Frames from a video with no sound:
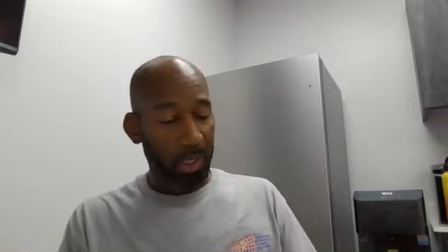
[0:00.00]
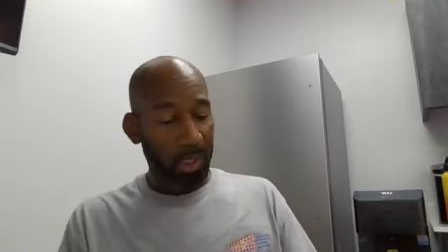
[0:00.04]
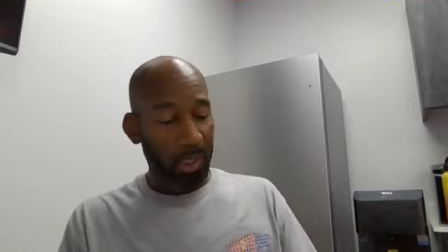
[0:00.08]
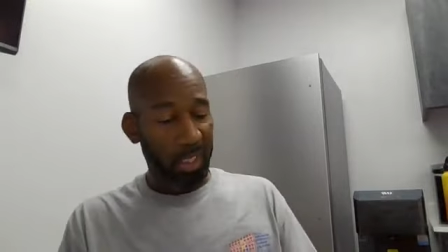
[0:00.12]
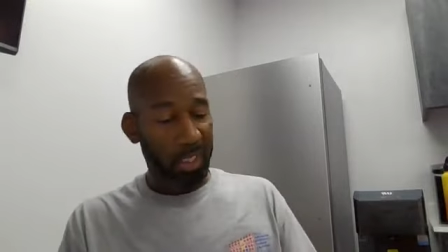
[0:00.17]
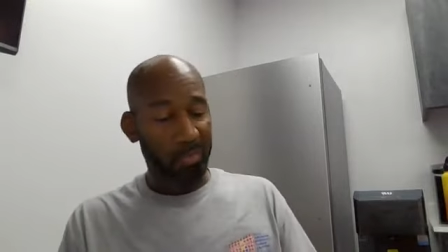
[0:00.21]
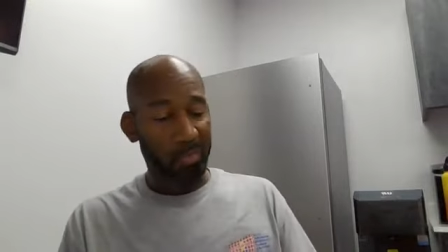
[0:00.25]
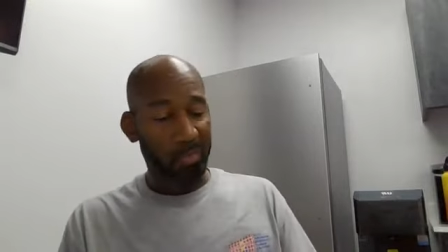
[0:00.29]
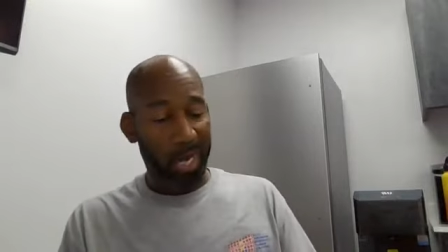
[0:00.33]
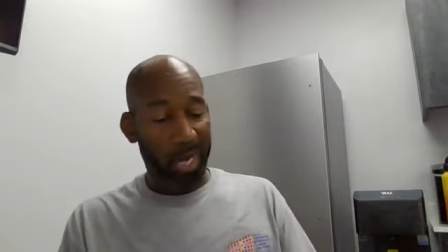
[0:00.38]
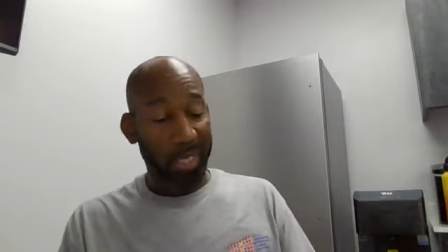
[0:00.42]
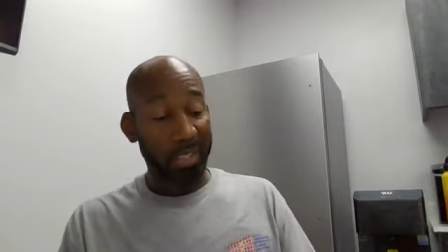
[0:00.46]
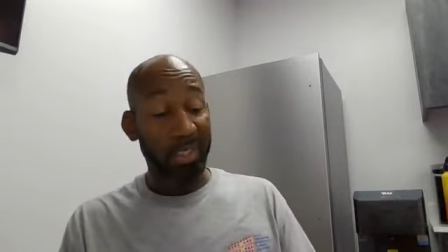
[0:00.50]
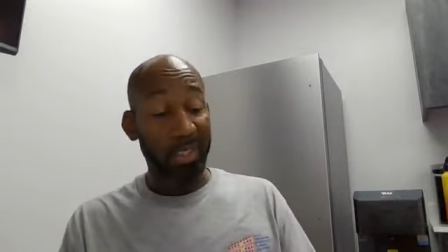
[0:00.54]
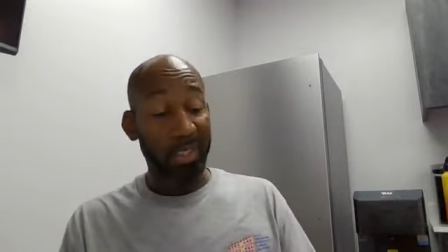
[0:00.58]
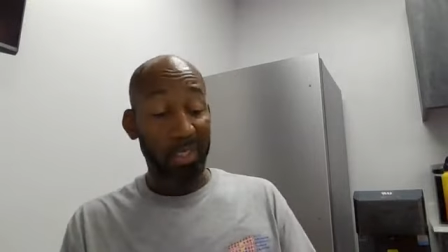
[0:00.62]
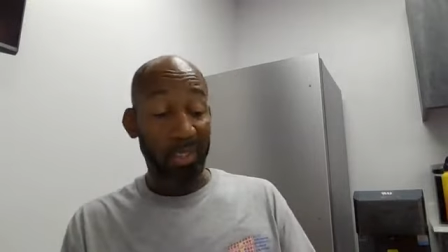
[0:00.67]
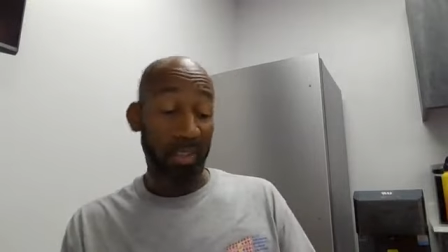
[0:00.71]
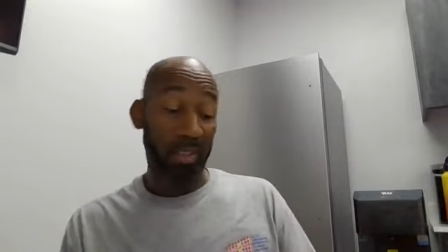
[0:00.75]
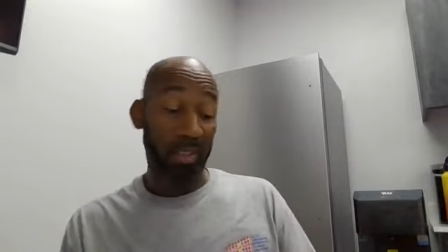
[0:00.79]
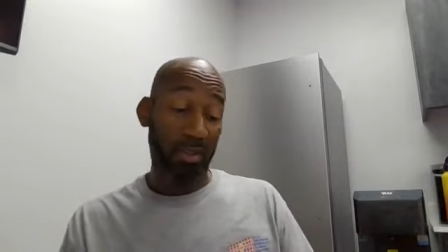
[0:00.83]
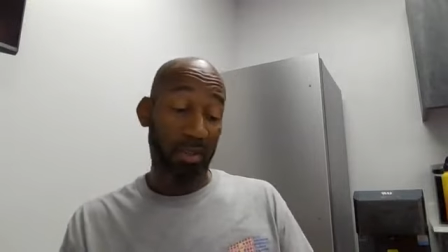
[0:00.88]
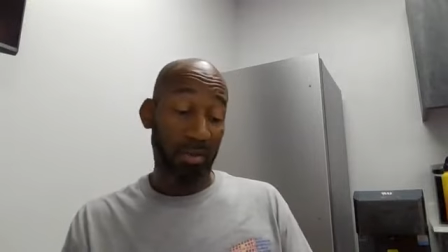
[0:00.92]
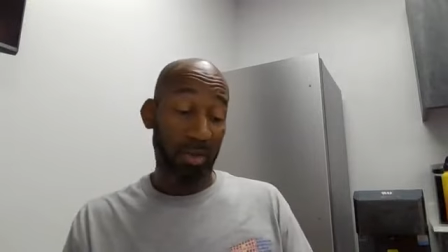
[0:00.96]
That's why I need
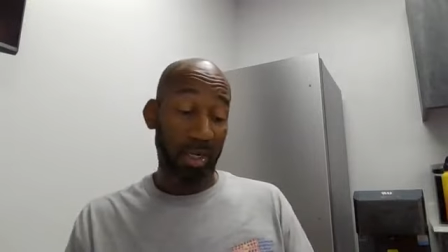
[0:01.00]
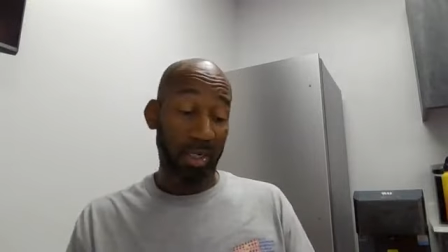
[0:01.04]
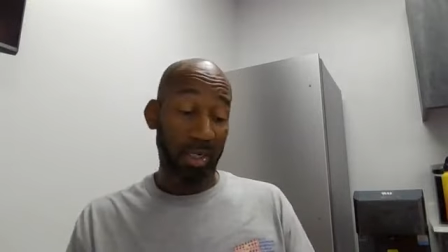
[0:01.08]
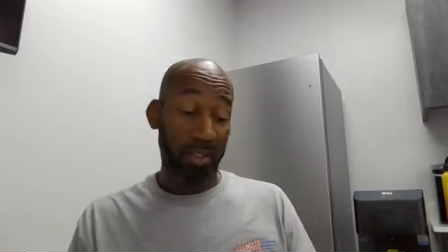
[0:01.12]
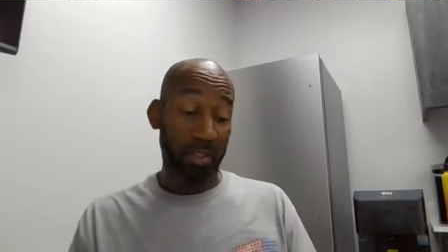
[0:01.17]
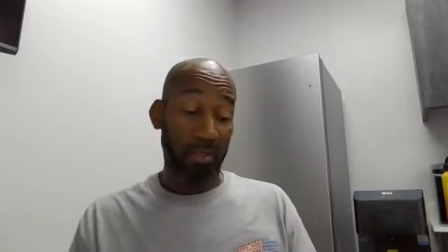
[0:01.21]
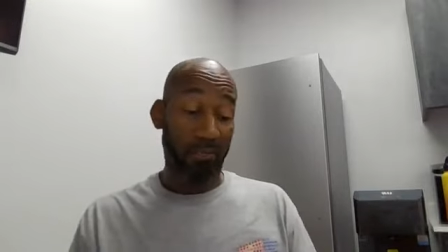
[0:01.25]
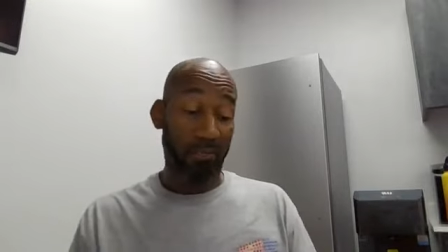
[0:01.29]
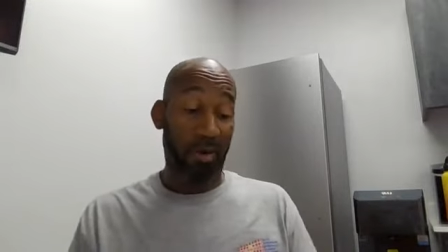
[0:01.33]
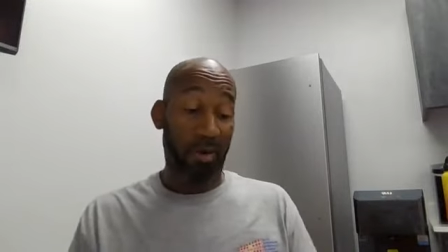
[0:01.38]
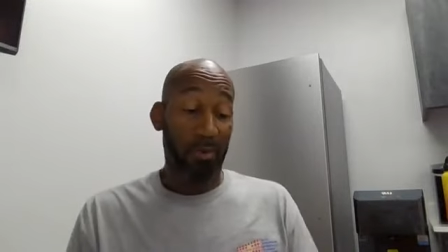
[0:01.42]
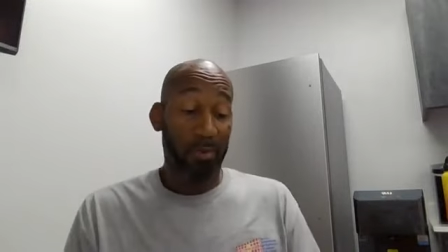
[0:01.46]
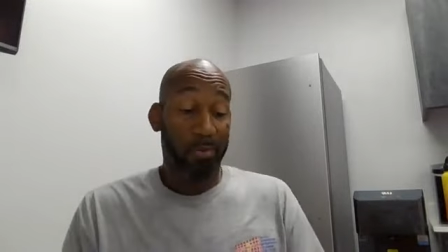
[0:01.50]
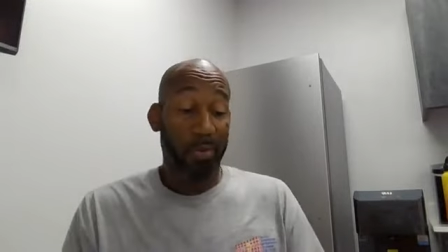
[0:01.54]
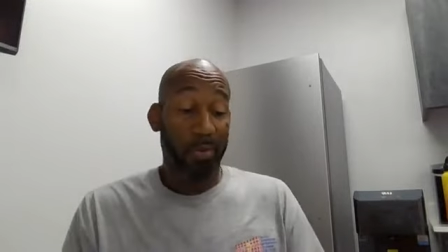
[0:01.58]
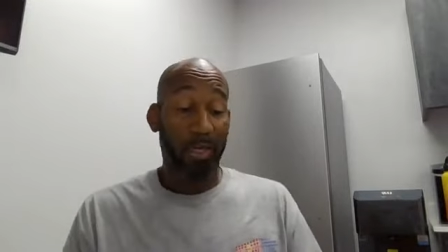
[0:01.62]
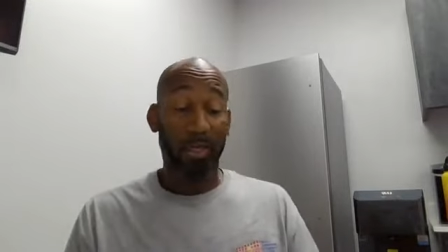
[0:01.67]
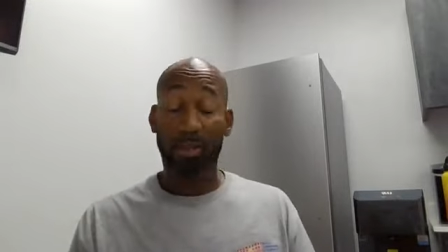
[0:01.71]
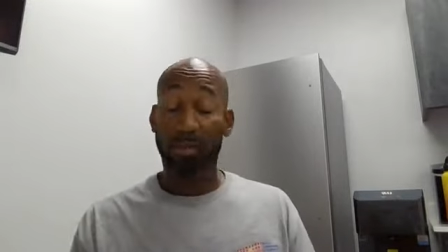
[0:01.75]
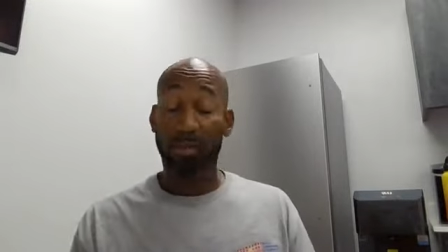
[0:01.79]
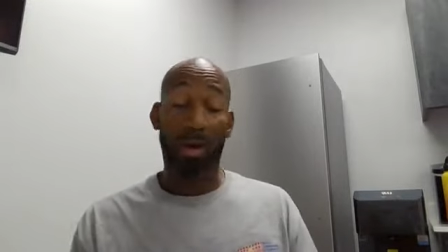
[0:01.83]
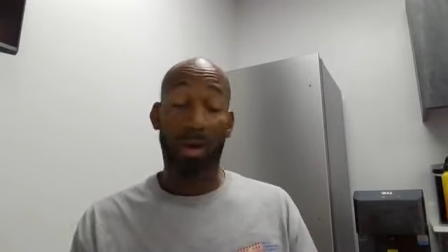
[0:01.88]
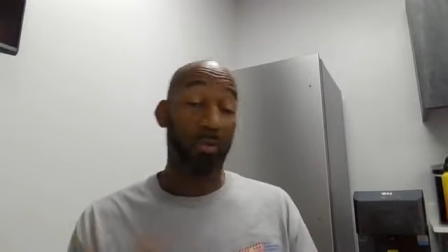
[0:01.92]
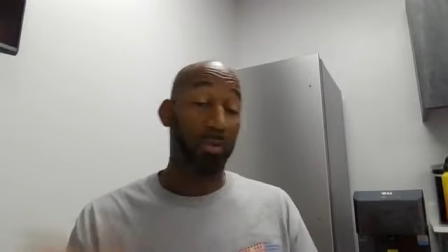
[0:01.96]
Jesus Christ. If I was better
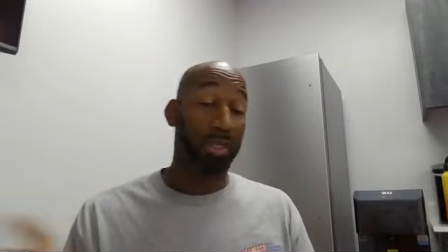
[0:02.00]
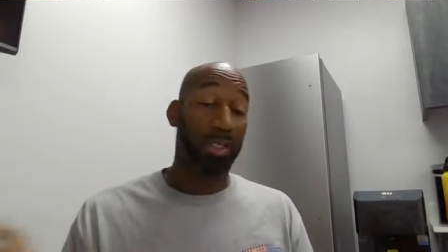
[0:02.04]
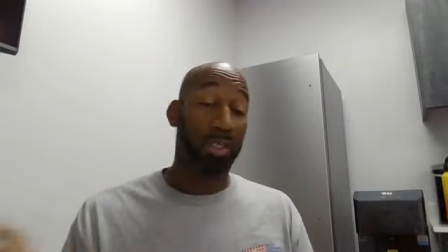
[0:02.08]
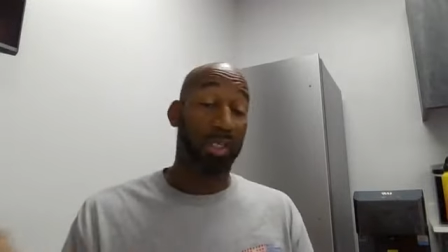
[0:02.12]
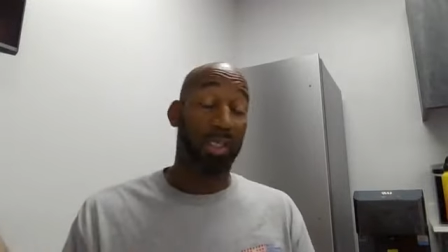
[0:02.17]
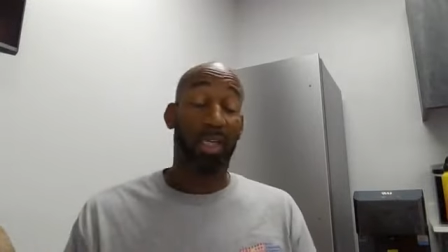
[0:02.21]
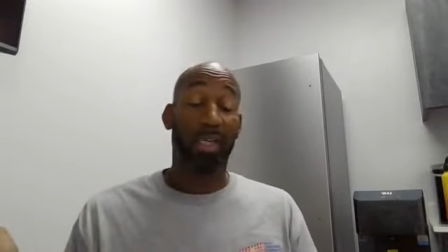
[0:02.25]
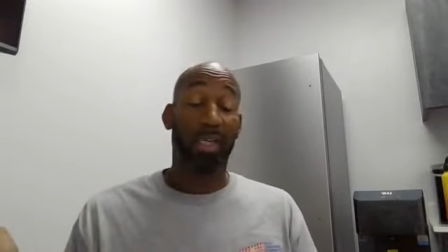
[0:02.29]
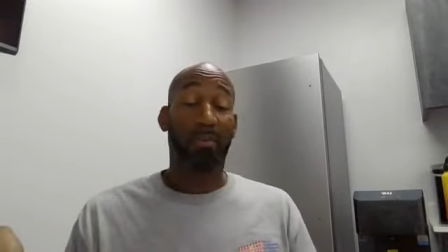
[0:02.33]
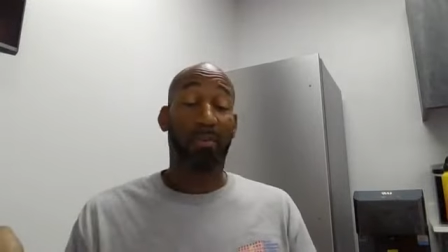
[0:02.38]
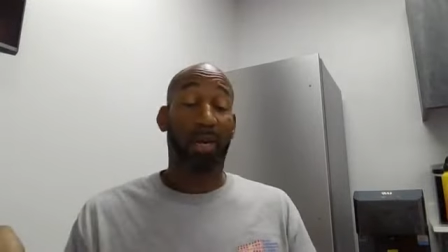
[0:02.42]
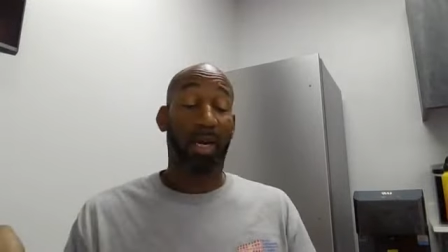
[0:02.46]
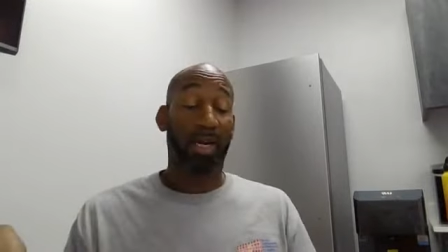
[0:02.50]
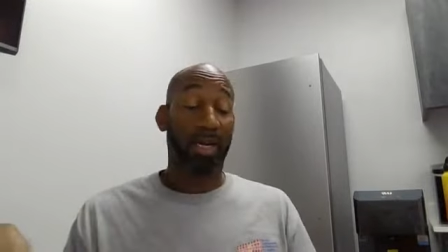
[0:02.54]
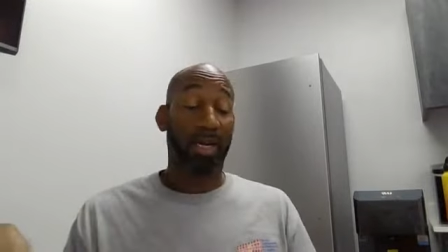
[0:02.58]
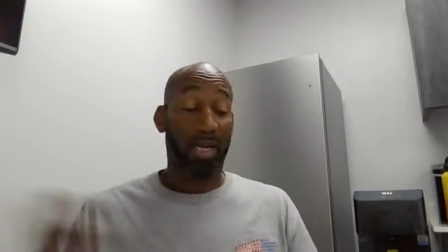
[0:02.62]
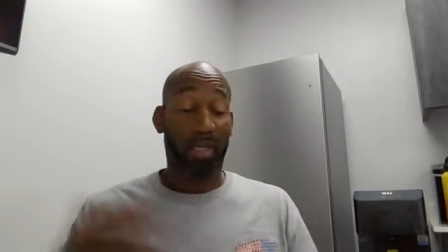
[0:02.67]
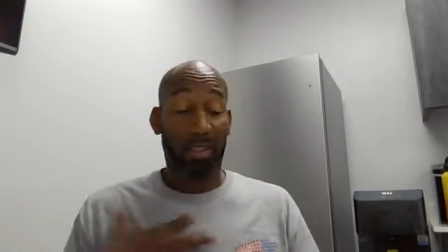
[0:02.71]
than you, I wouldn't need anybody.